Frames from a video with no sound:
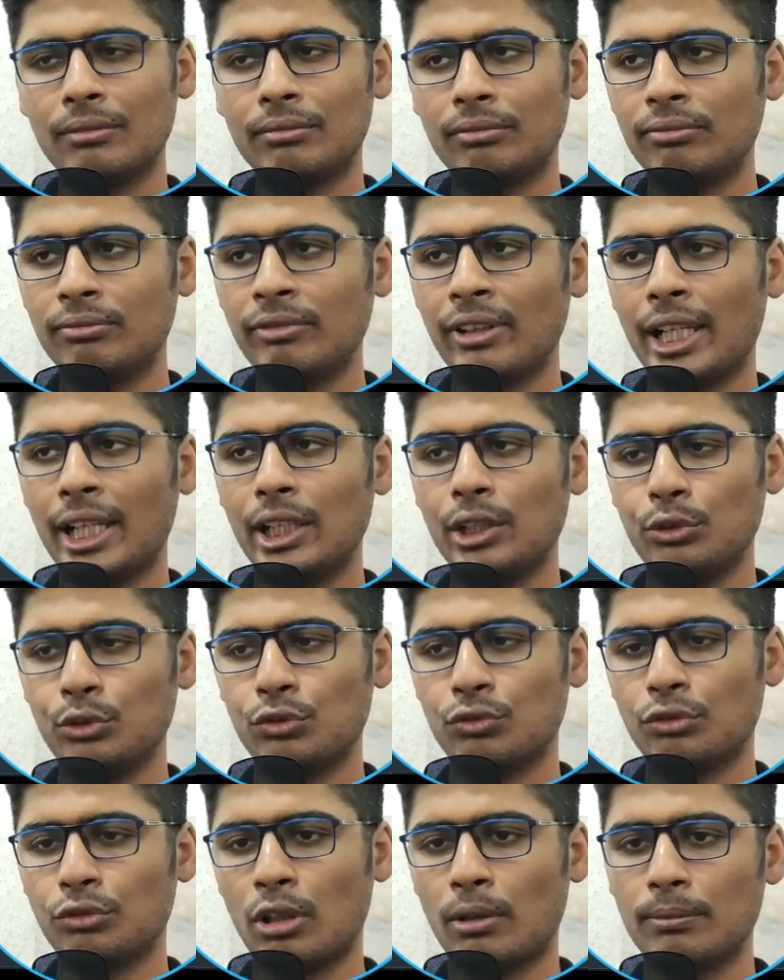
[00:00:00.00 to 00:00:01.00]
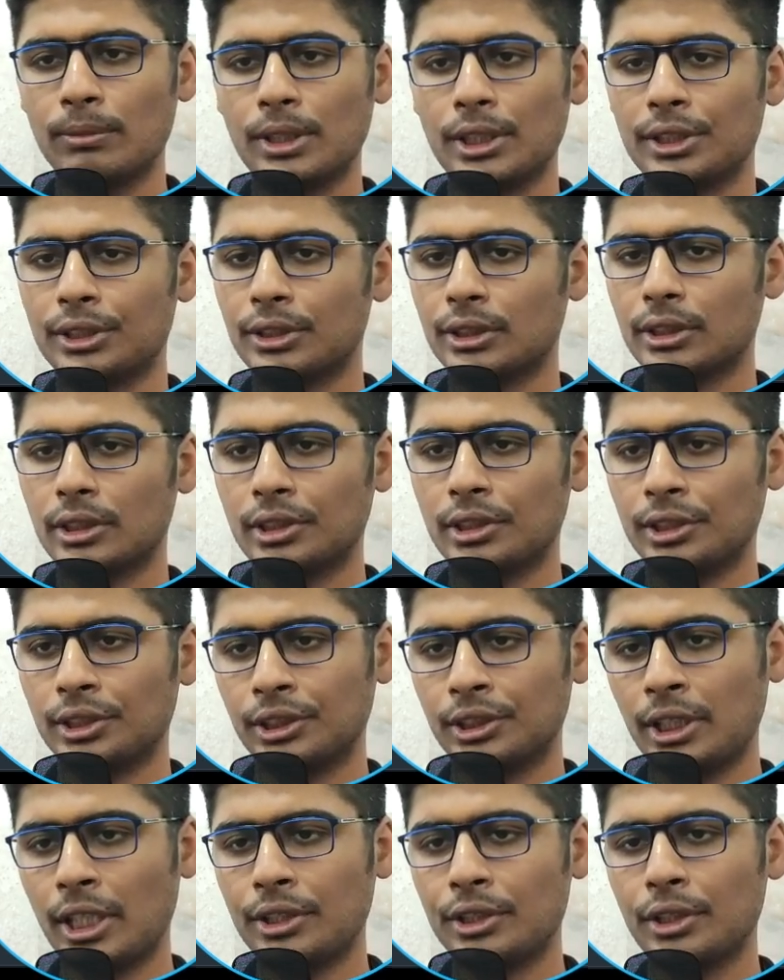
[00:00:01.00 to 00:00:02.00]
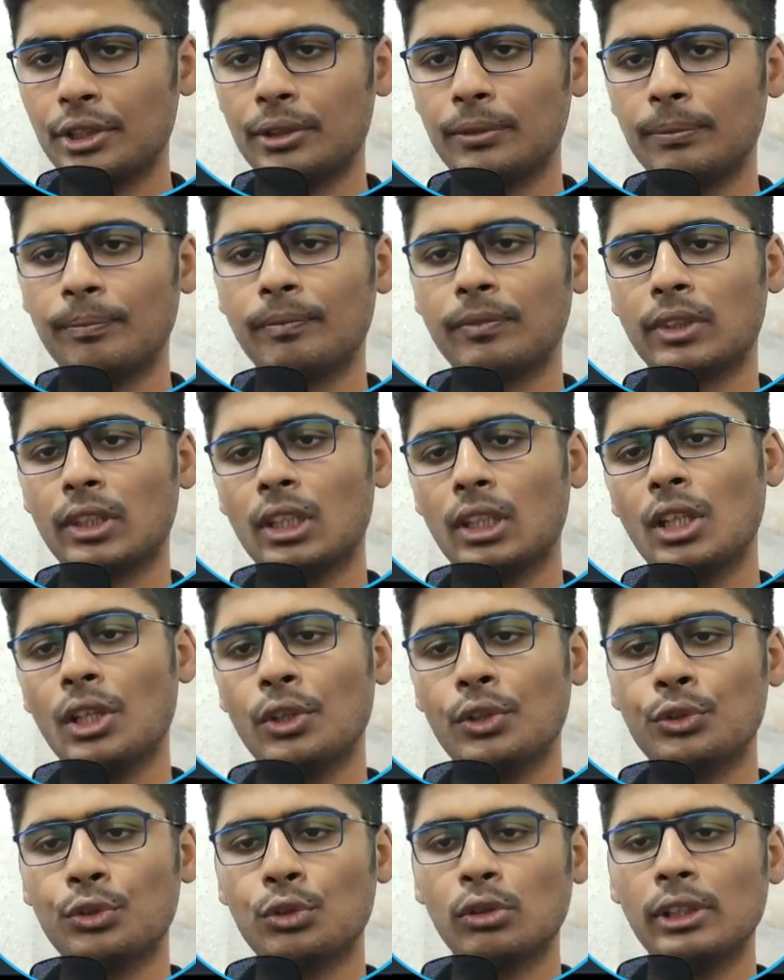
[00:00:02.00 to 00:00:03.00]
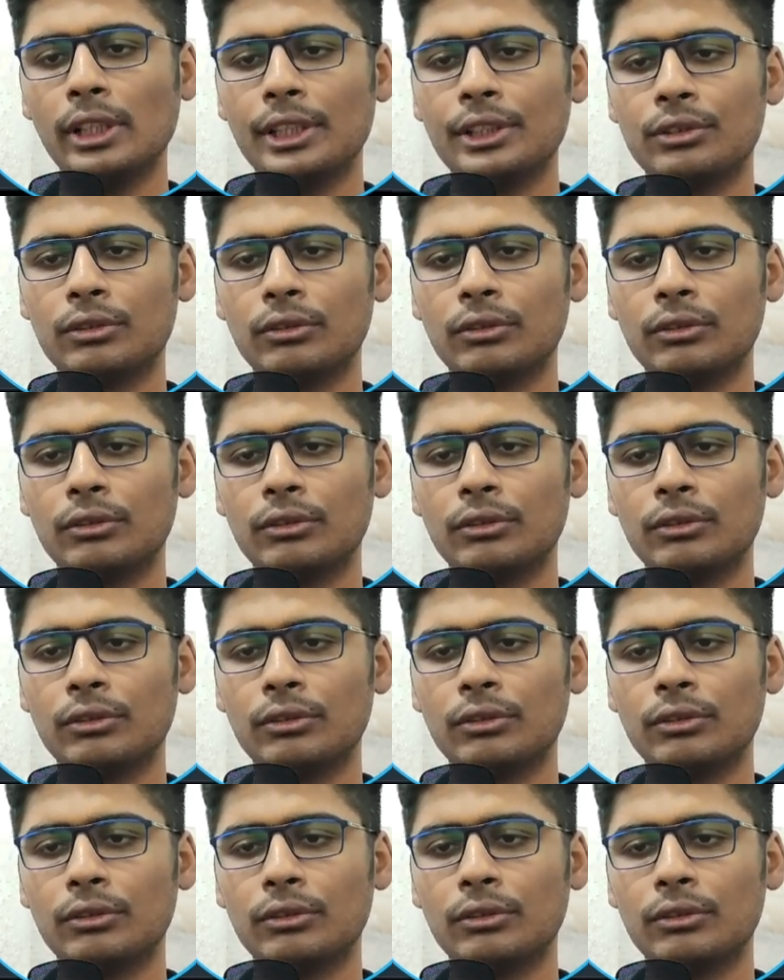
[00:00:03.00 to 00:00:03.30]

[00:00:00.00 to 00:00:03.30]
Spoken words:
values from this getter, so let's